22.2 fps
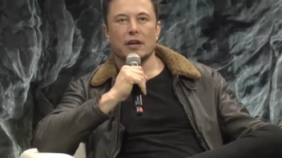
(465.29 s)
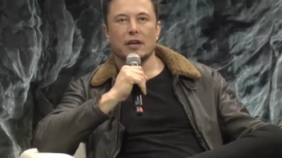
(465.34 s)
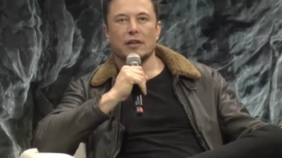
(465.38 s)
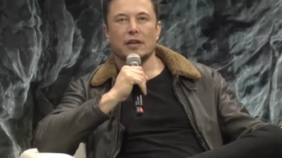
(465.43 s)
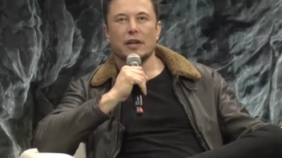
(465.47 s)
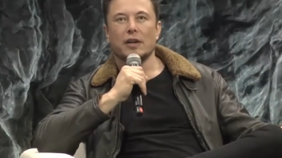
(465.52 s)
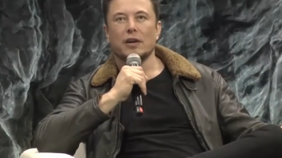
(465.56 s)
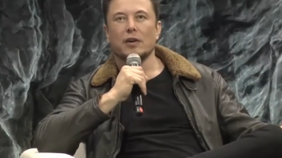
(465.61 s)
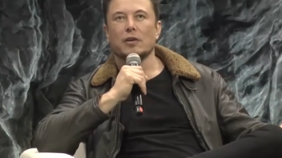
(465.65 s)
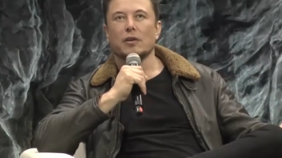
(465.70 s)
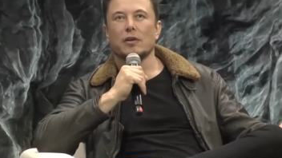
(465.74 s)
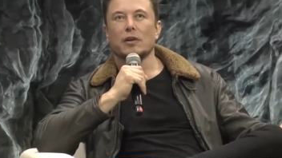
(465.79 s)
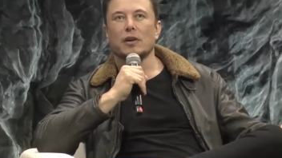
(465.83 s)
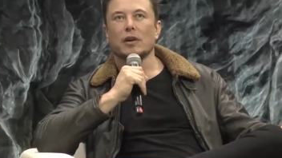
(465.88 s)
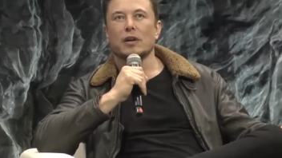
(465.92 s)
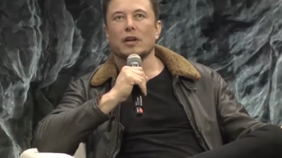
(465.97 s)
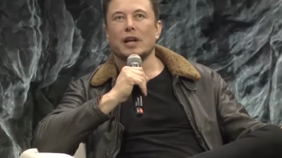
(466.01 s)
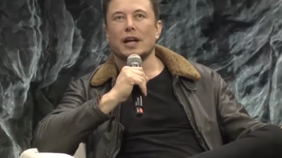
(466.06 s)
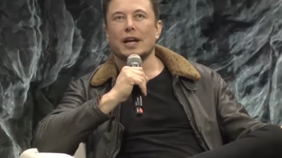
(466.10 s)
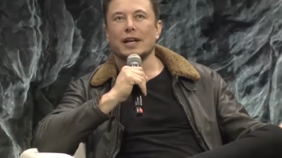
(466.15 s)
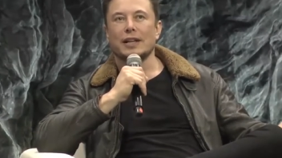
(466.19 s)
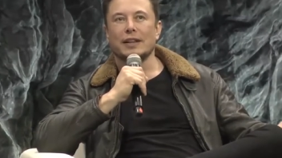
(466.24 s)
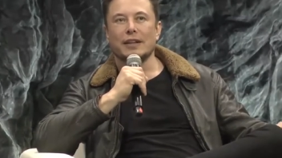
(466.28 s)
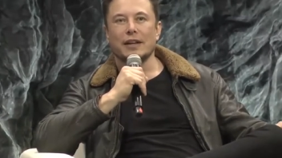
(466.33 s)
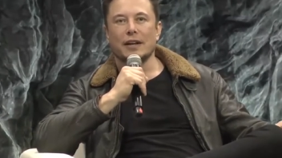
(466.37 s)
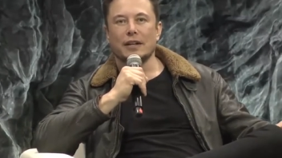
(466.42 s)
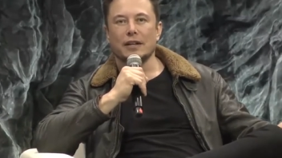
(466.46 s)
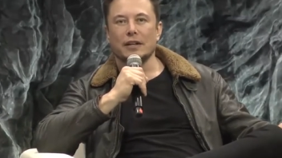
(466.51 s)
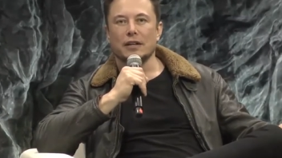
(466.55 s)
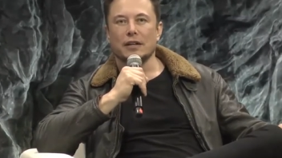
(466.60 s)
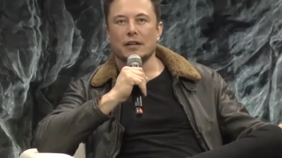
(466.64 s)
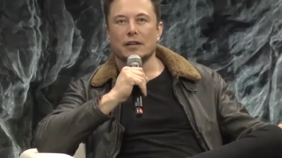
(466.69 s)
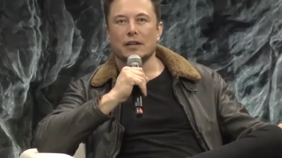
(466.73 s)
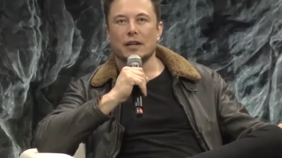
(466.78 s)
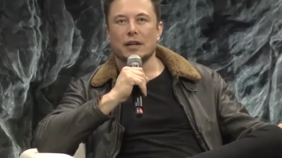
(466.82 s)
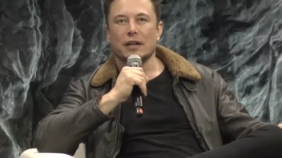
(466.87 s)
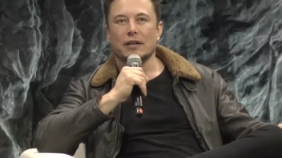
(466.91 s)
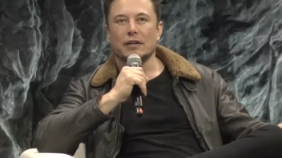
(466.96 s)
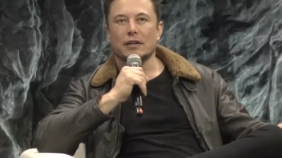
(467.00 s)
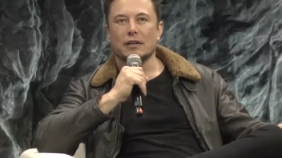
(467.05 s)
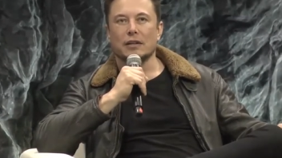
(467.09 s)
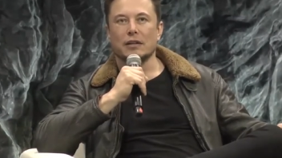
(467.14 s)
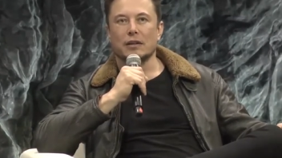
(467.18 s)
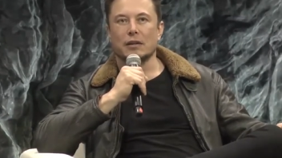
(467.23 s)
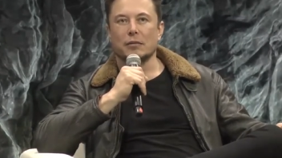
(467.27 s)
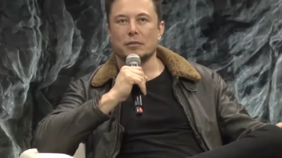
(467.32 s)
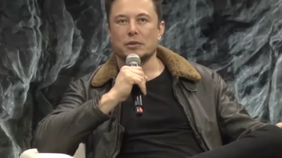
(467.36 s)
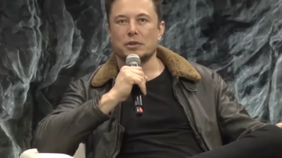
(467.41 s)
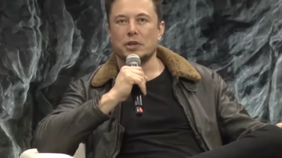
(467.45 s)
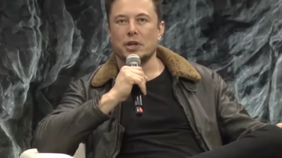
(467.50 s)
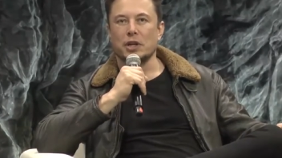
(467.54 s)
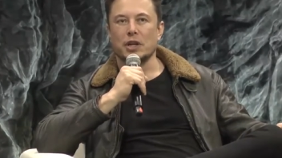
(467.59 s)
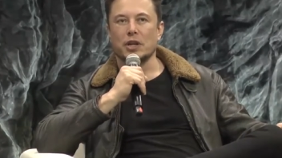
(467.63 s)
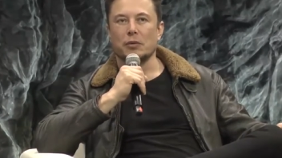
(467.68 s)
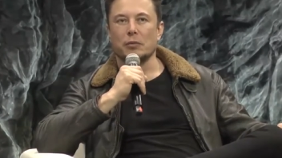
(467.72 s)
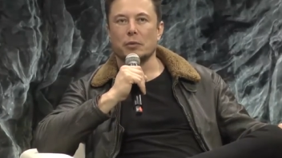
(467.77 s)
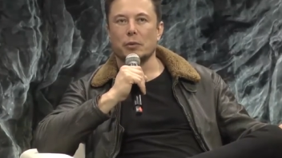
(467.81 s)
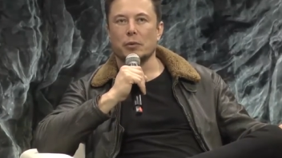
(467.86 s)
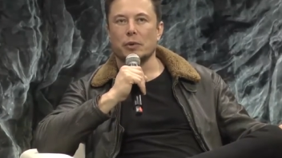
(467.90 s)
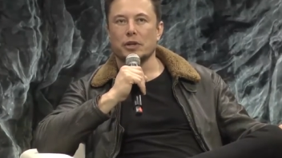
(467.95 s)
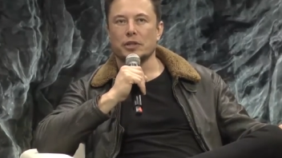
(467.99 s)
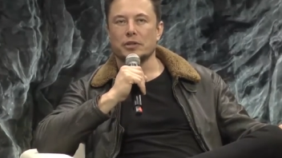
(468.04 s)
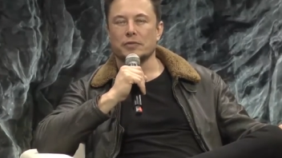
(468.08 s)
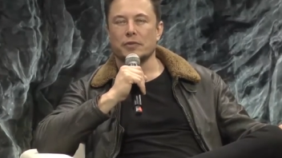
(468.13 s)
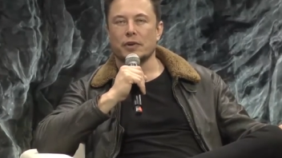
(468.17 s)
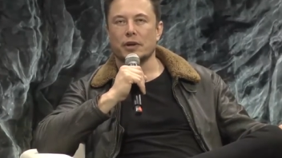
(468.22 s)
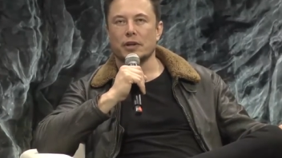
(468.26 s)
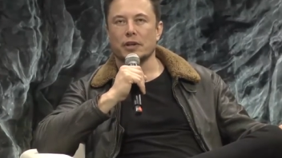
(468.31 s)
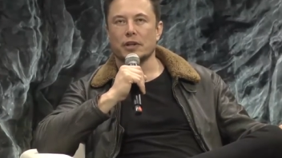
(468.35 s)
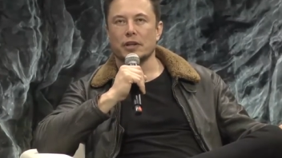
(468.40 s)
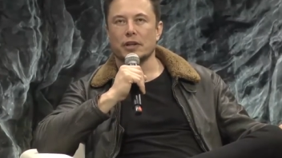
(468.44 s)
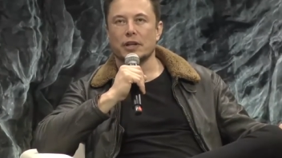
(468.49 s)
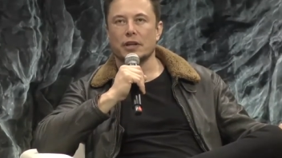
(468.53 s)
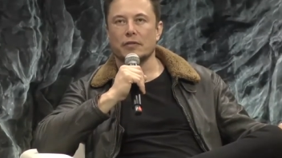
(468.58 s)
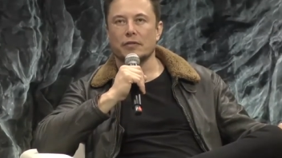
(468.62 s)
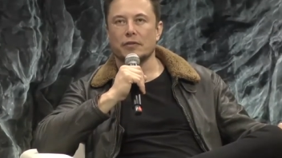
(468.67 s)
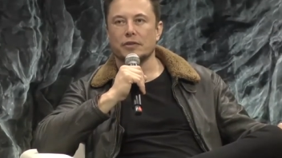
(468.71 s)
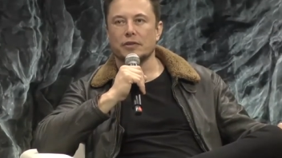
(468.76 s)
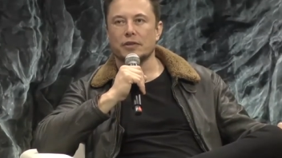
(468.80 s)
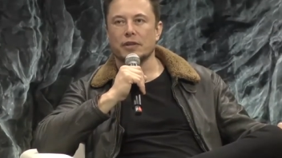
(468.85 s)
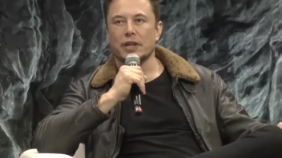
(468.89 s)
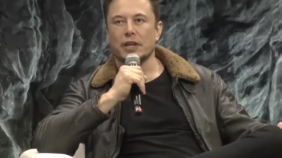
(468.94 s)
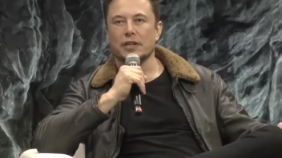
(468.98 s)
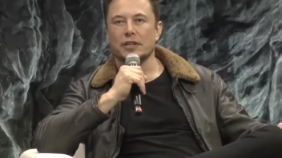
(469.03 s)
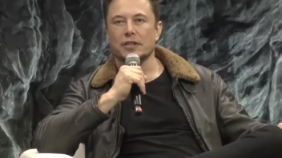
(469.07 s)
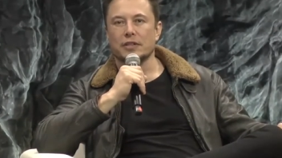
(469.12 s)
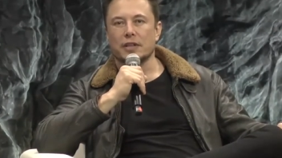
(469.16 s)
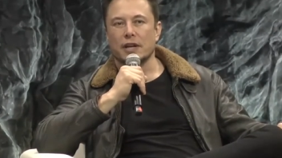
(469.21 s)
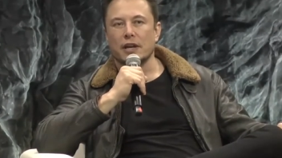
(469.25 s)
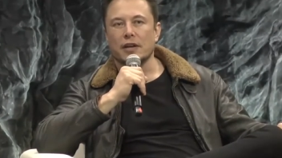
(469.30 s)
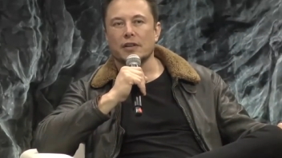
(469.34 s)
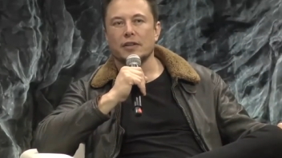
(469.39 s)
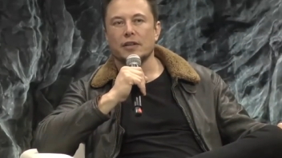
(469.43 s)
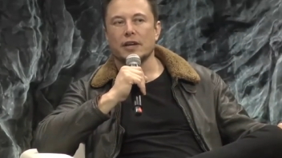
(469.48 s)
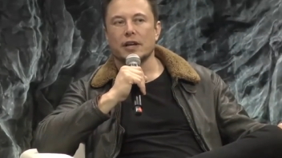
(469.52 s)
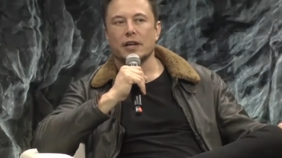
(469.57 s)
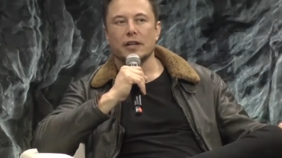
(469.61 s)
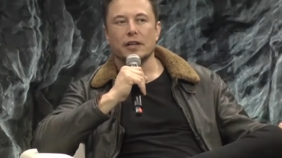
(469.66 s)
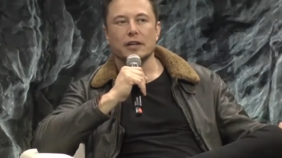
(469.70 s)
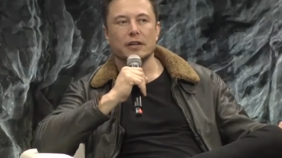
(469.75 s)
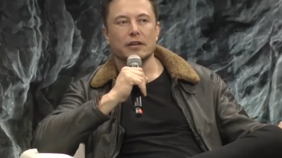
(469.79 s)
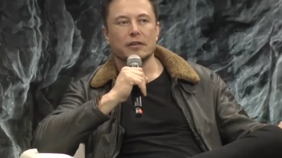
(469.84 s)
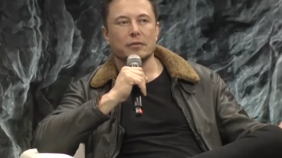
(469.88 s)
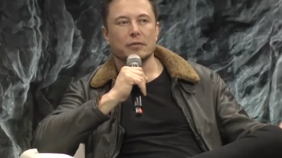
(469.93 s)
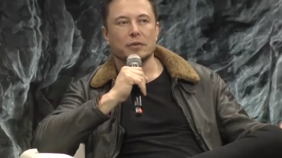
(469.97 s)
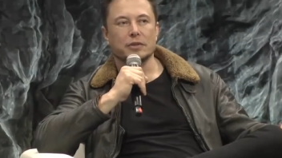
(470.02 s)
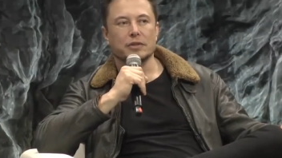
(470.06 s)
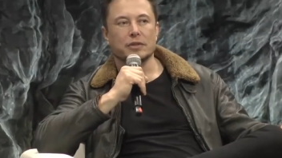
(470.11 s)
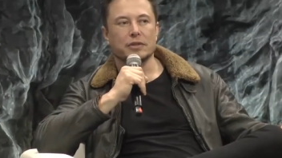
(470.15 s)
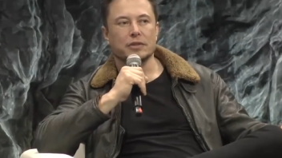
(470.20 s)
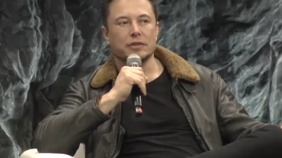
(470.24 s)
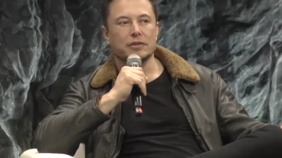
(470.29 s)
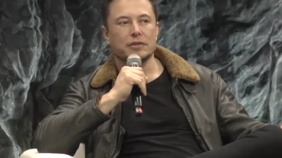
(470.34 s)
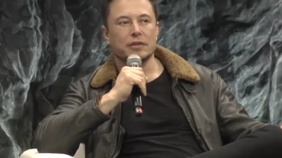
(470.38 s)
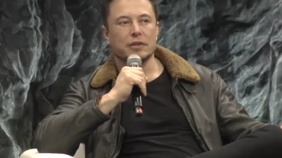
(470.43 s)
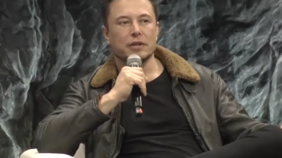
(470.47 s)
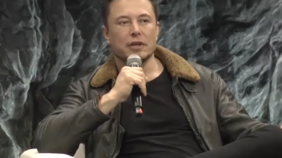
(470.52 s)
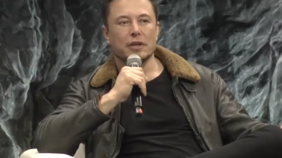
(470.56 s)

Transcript: they don't like the idea that a machine could be way smarter than them, so they discount the idea, which is